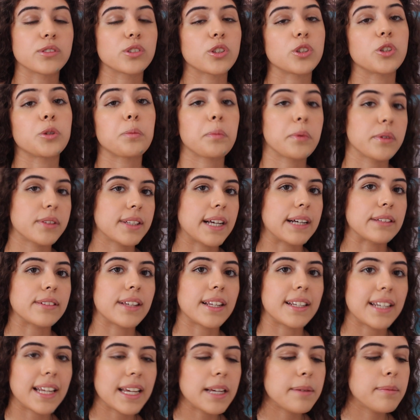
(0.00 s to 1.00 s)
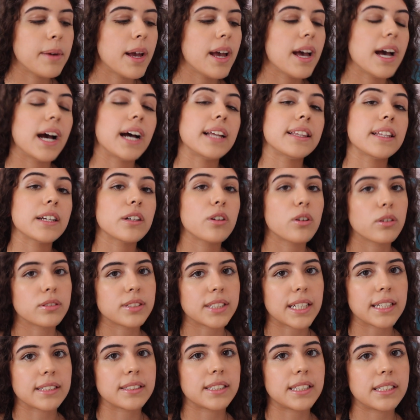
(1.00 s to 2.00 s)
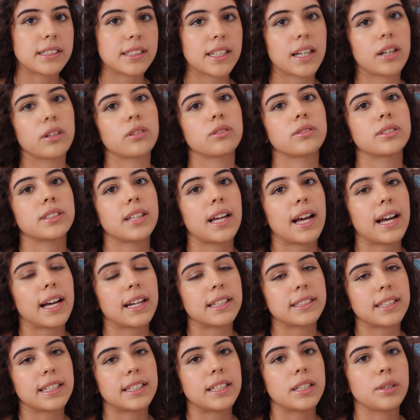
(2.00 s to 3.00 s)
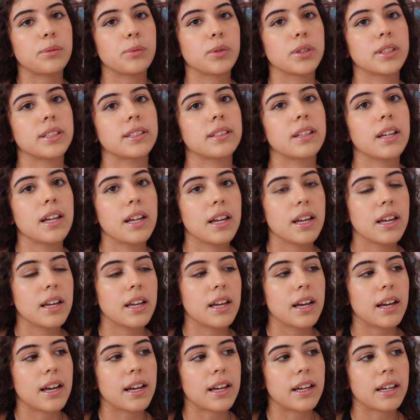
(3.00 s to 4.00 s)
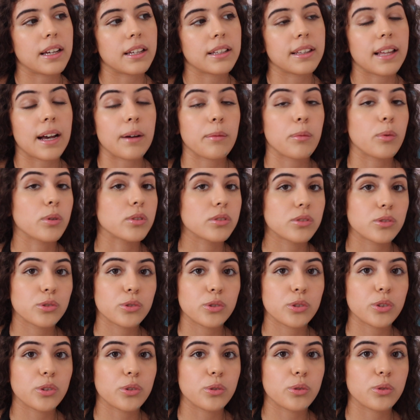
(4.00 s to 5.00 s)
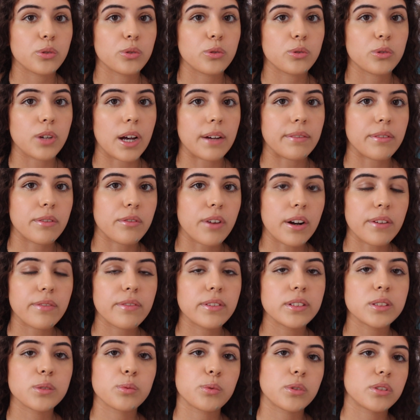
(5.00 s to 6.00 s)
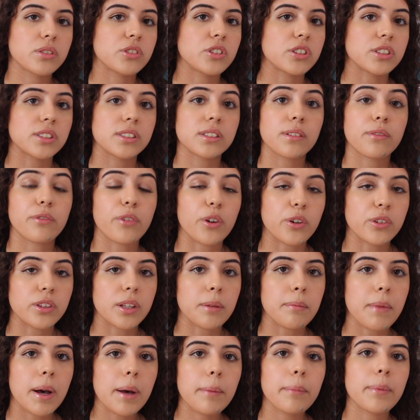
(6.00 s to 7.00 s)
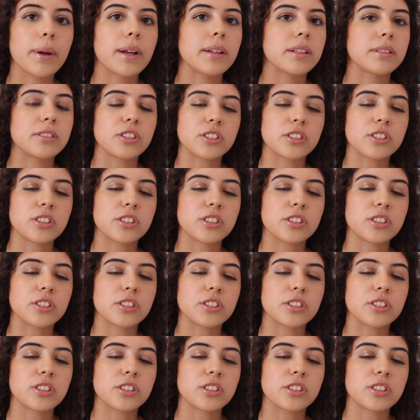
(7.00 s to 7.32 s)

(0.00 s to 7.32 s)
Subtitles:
So you put down their name and their contact details, and anyone that wants to have a reference would just phone them up and